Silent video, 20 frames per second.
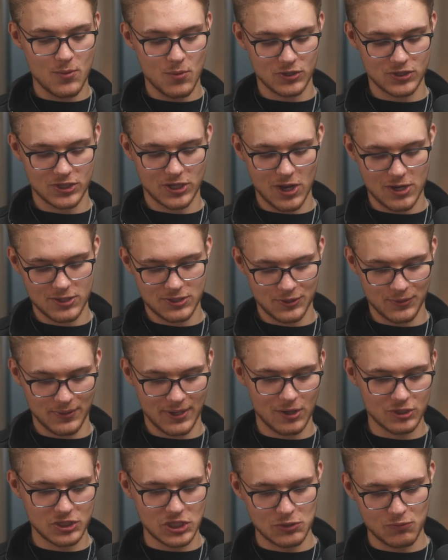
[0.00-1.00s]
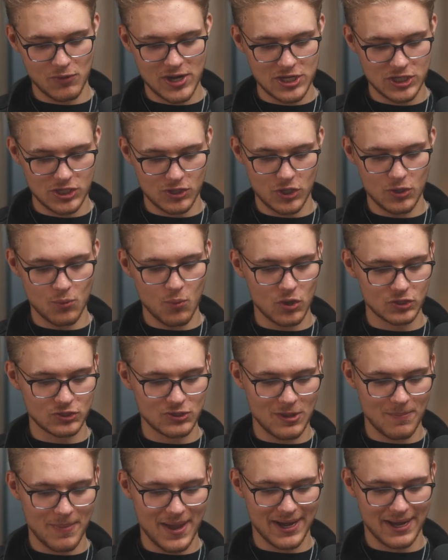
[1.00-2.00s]
you want to go to. And I'll just read you what's
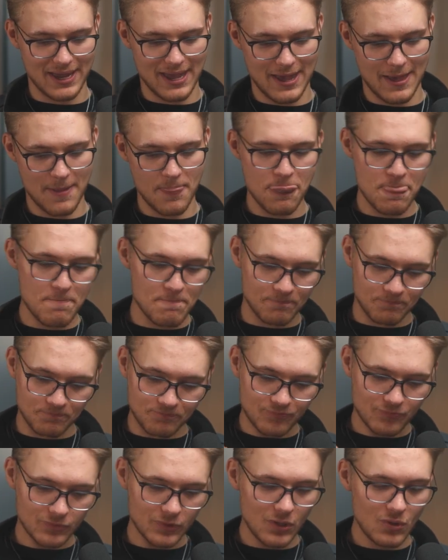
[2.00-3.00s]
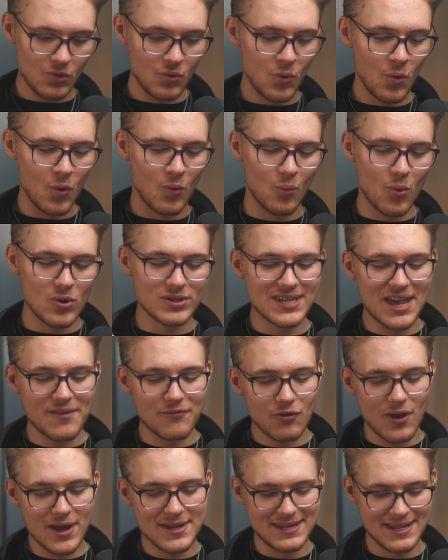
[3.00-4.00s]
on the back here.
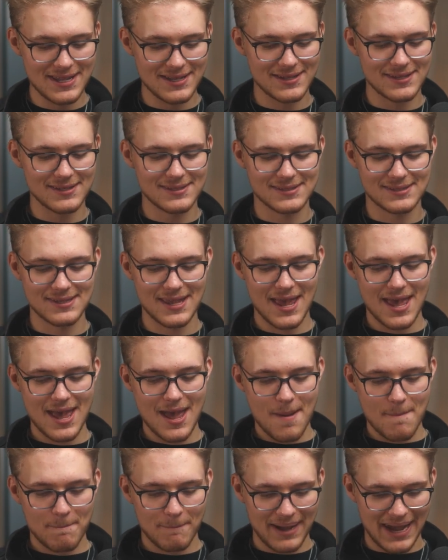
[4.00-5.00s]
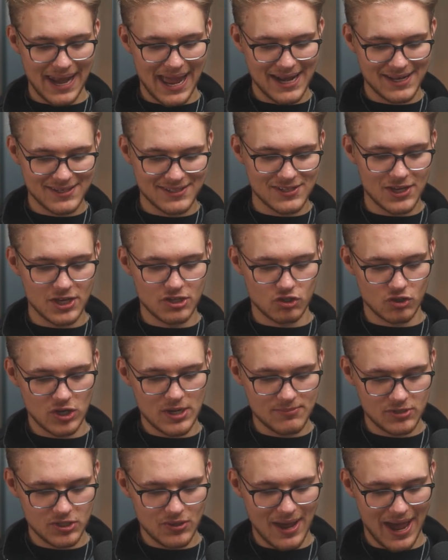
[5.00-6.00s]
Whatever ideas, plans, and
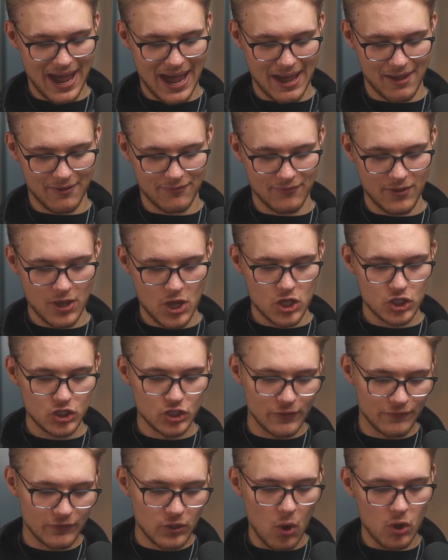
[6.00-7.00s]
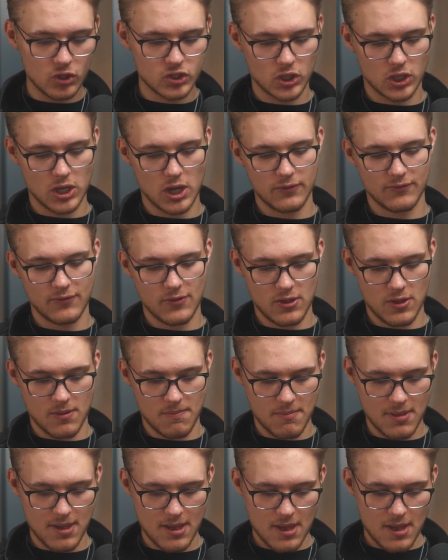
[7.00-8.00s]
dreams you have, you've got to go for
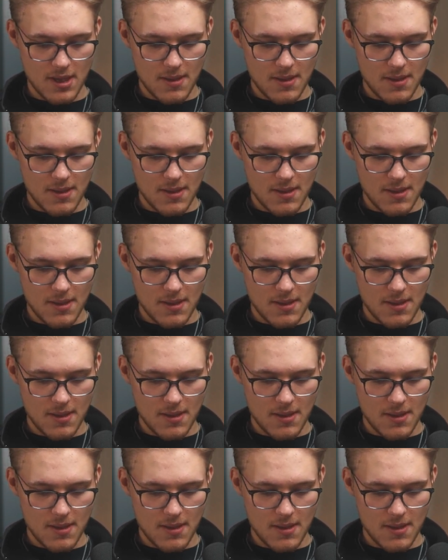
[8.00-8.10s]
them.